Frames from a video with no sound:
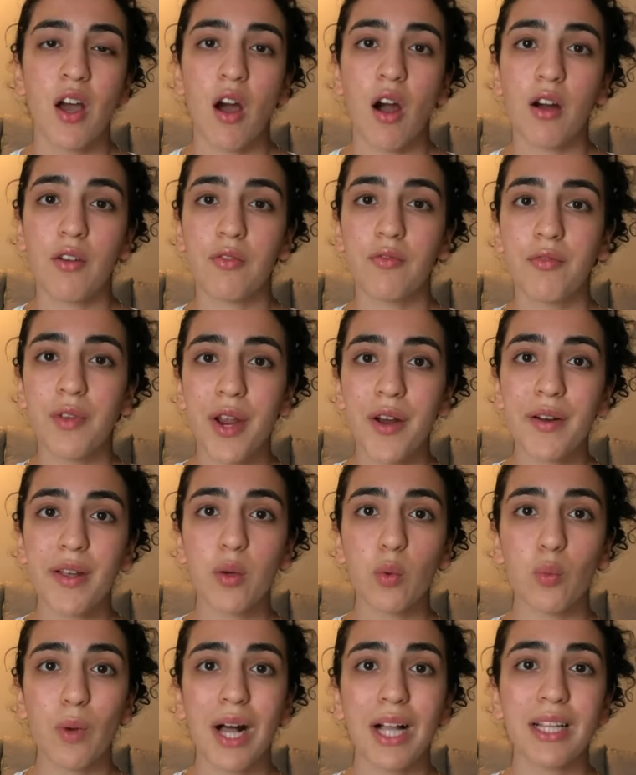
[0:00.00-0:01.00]
are very
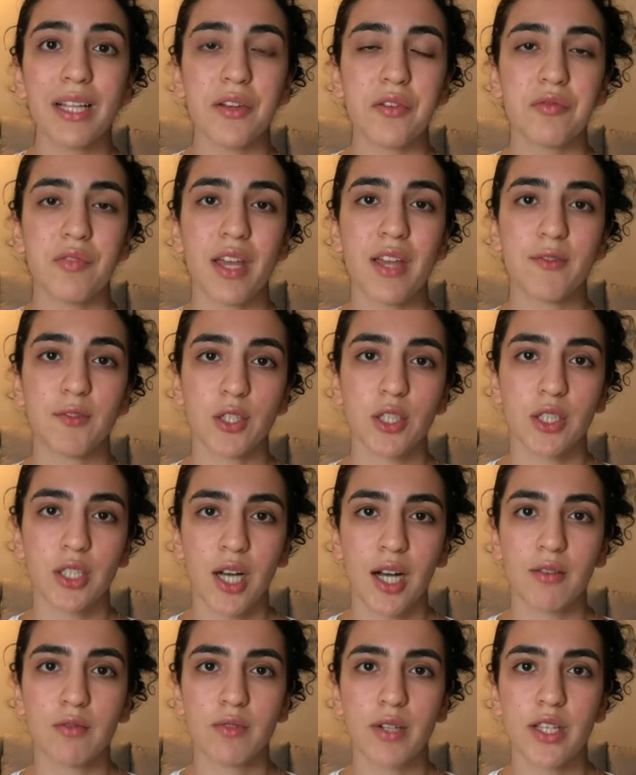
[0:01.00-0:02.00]
well in favor
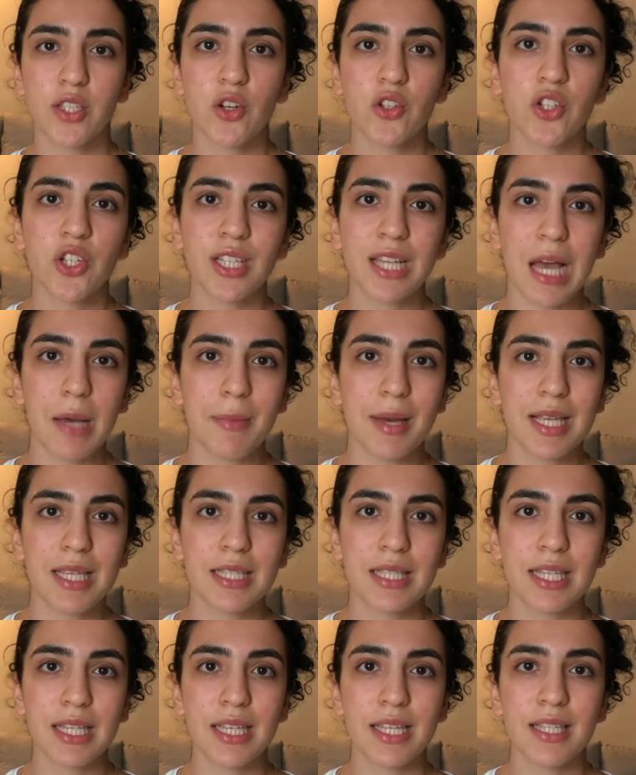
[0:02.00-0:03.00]
of researching M S
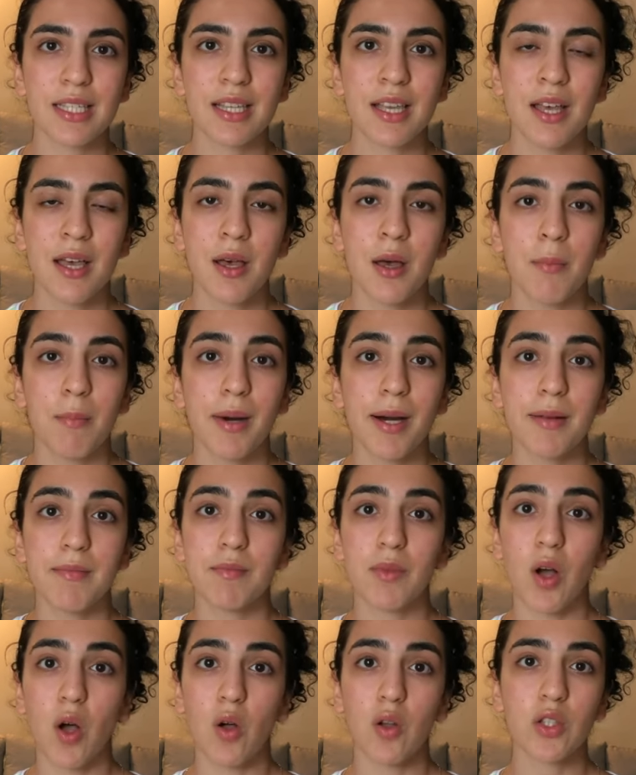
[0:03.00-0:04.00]
Cs, but
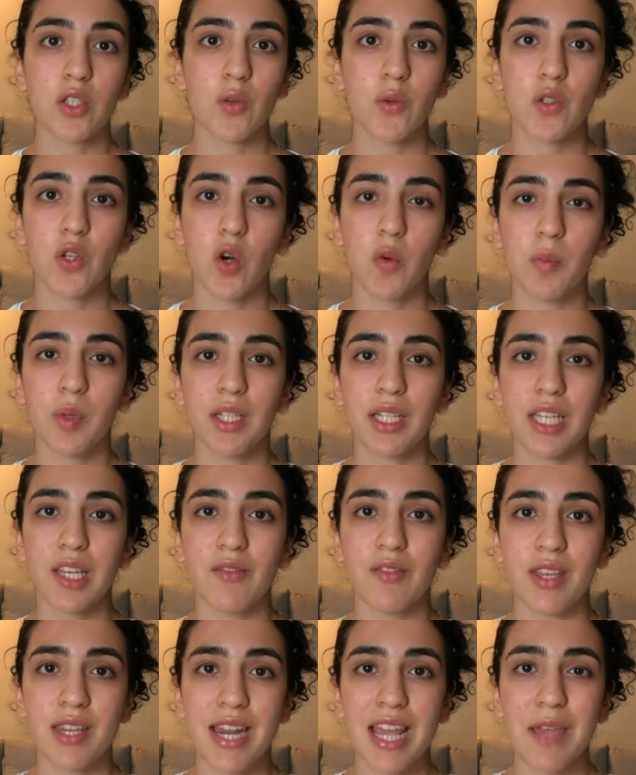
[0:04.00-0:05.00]
also don't
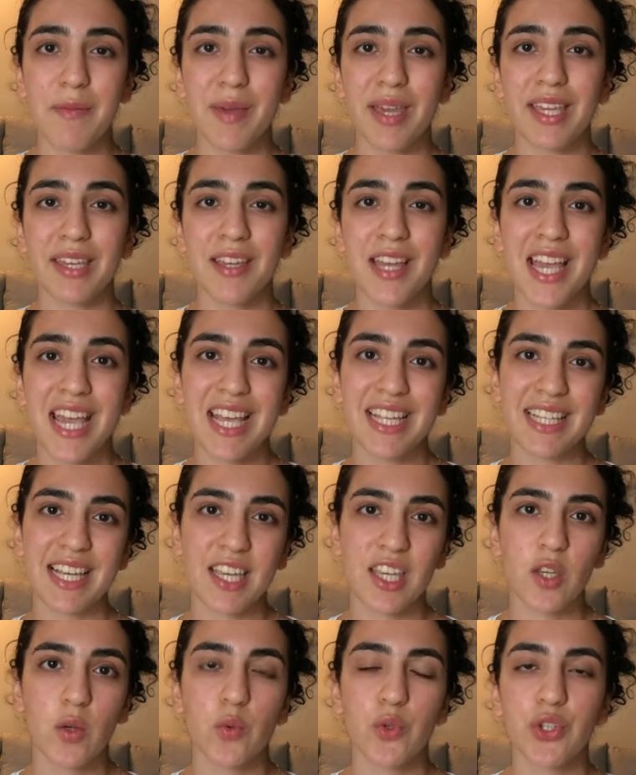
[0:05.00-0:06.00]
believe the naming is a
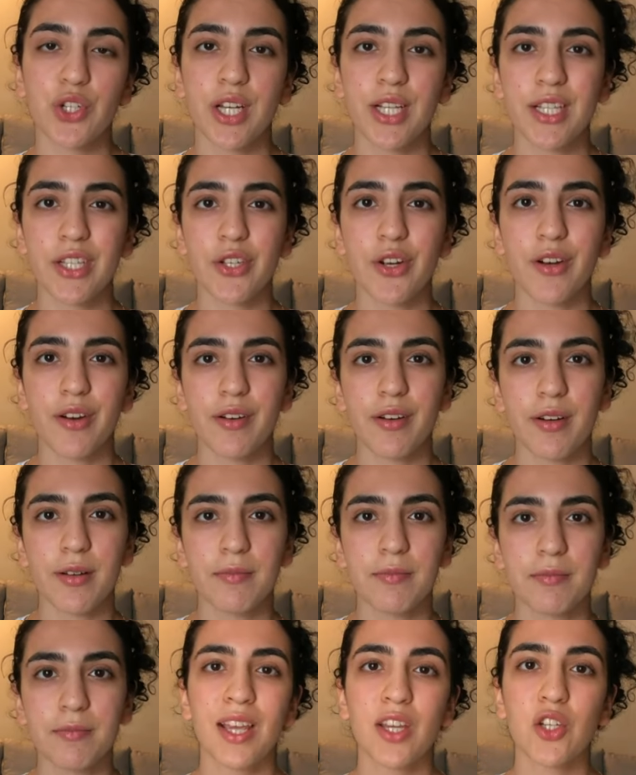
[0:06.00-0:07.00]
huge concern.
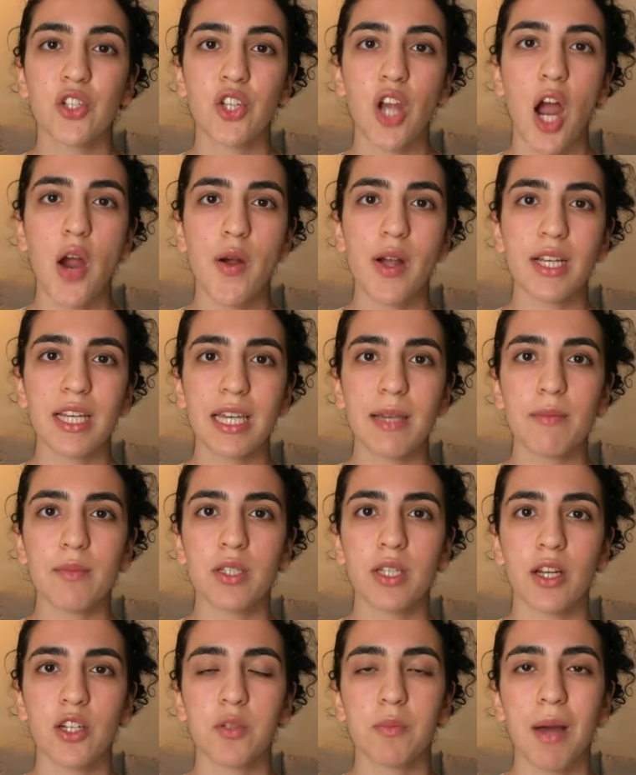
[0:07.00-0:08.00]
Shahragim
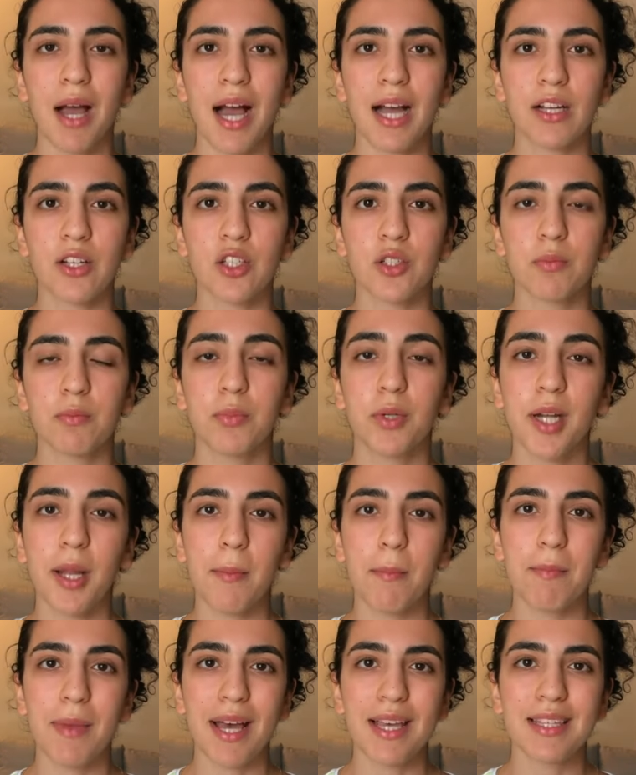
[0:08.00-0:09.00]
Tadjbakhsh put
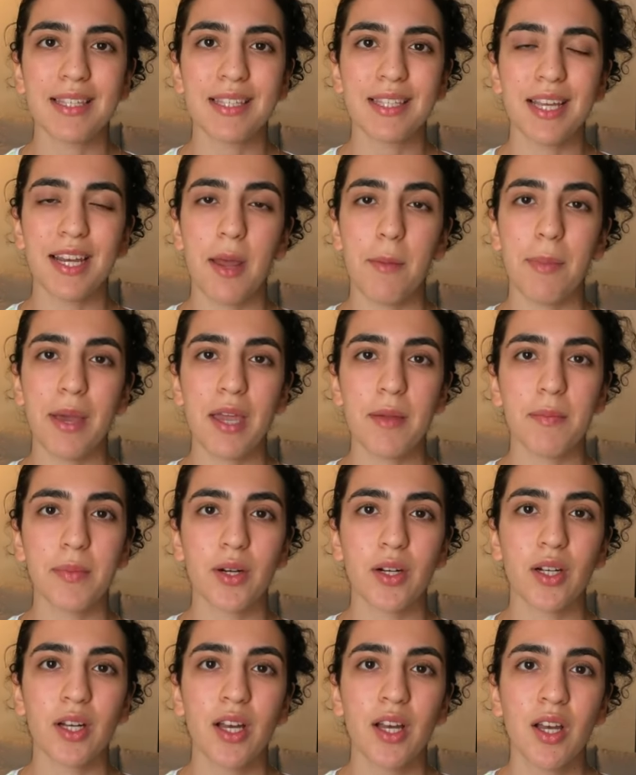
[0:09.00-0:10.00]
it best in a
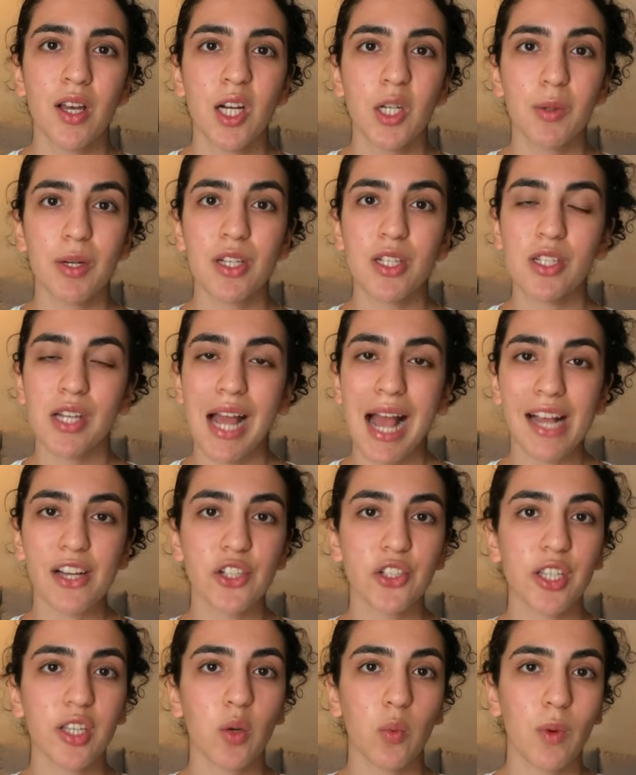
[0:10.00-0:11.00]
paper which
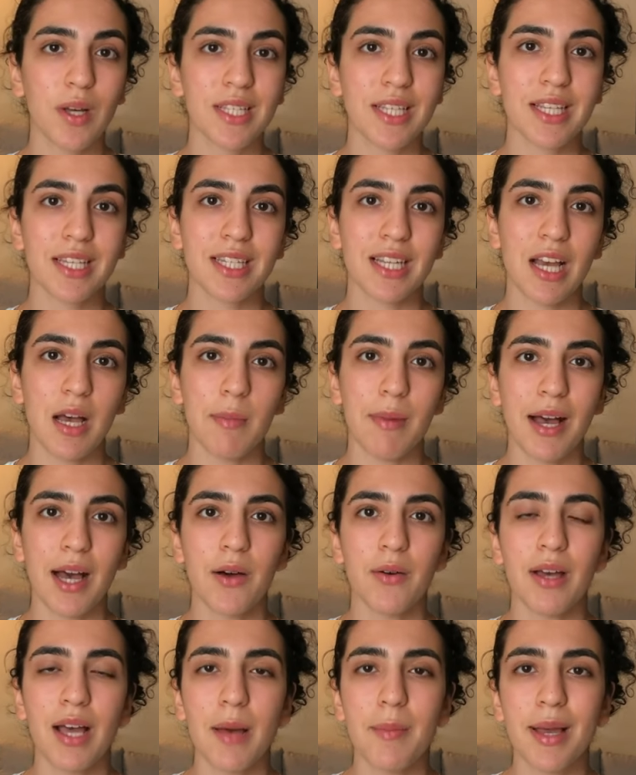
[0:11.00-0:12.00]
actually wasn't
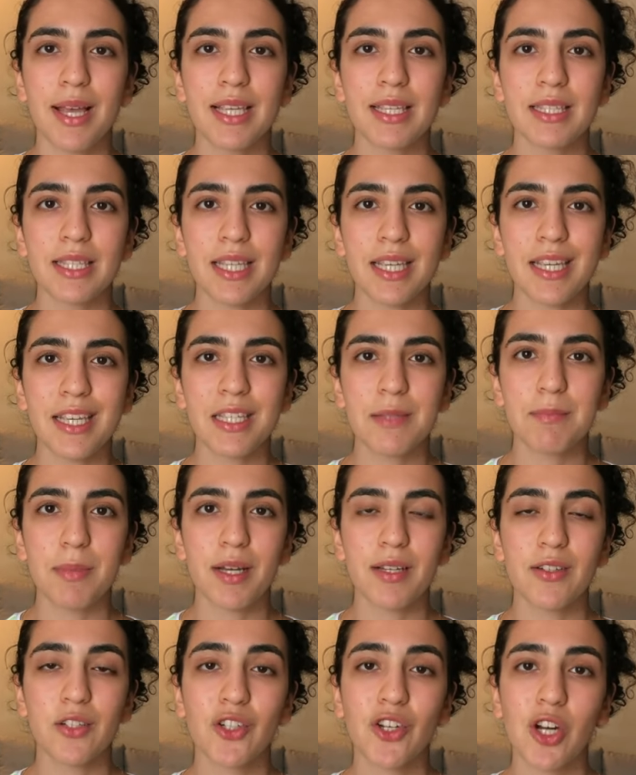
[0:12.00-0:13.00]
about M S Cs,
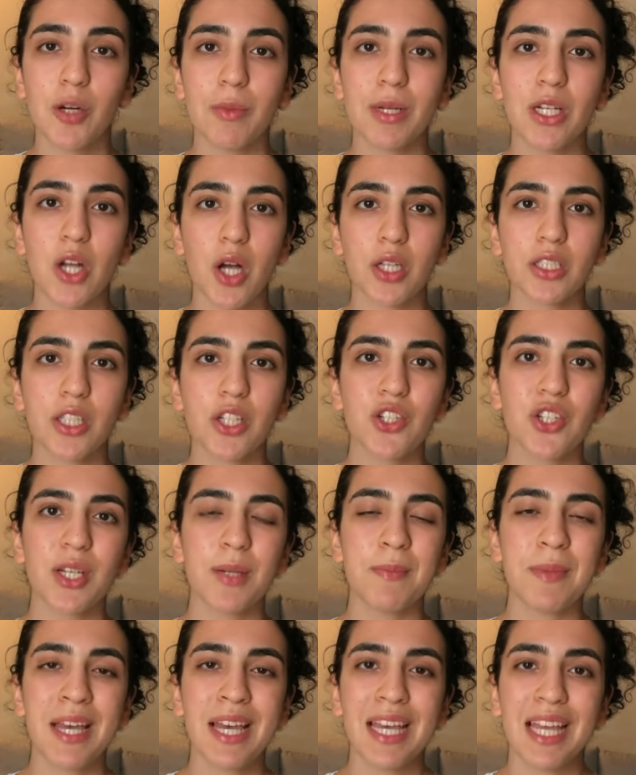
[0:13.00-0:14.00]
but
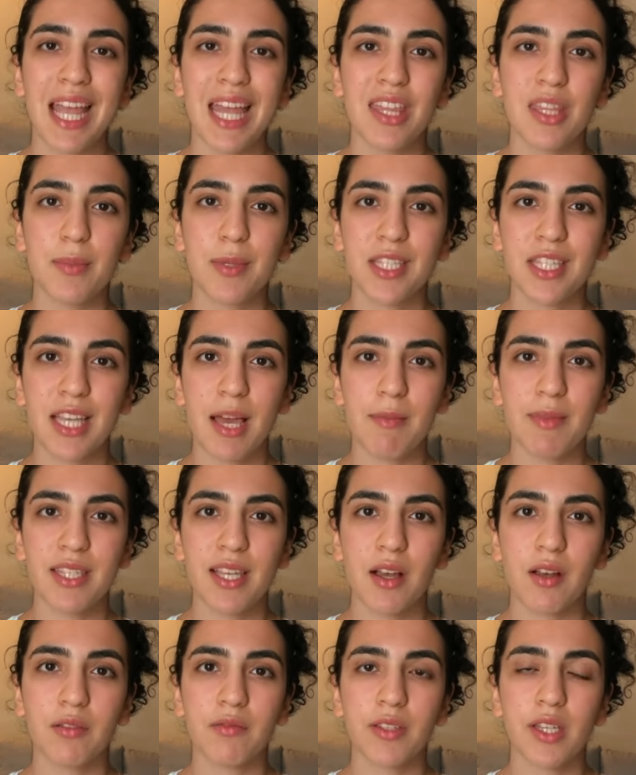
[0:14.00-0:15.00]
terminology in the stem
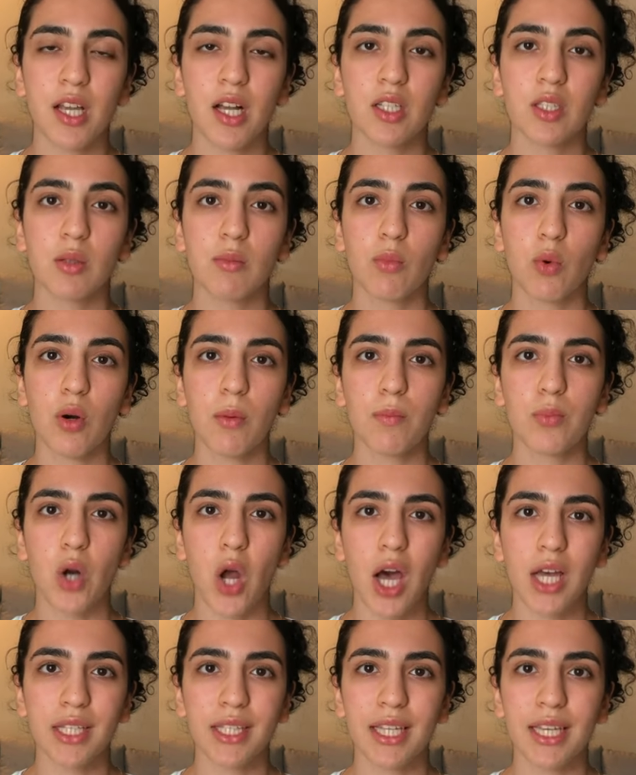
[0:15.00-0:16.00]
cell field more
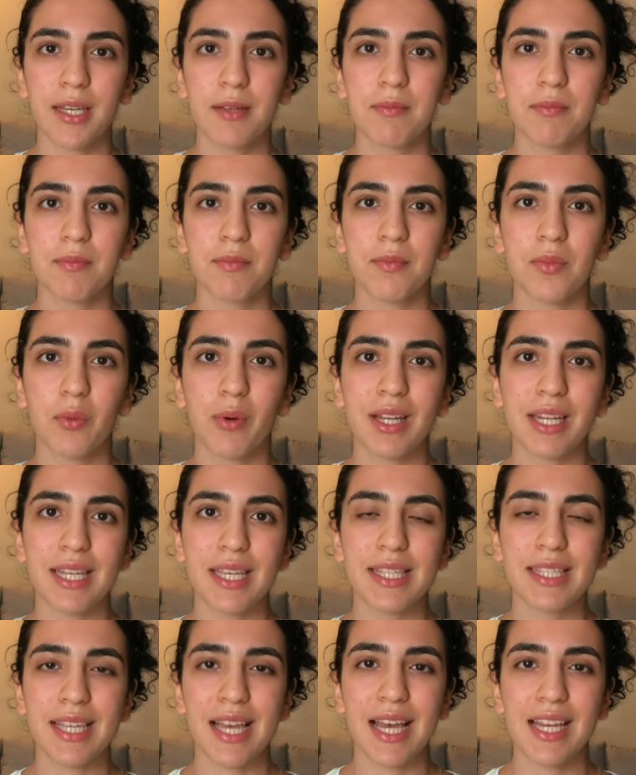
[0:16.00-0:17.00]
broadly, when he
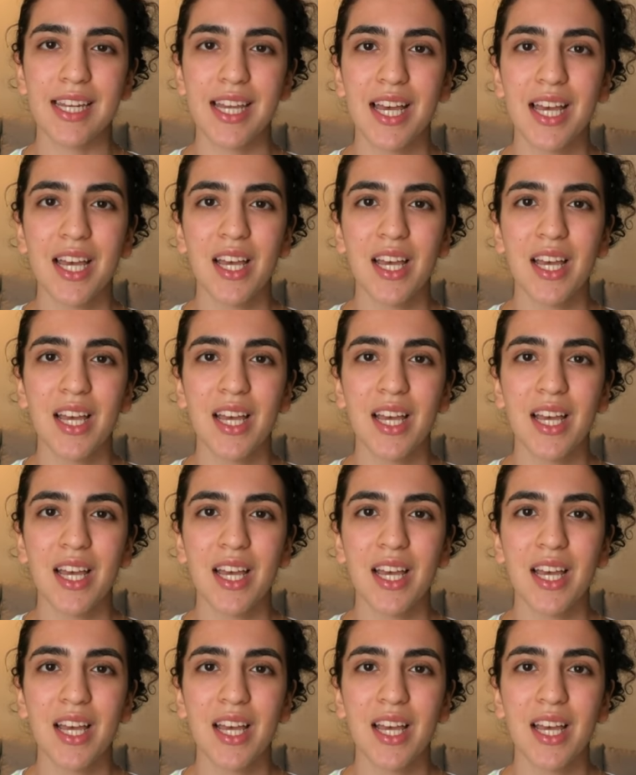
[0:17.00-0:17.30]
said,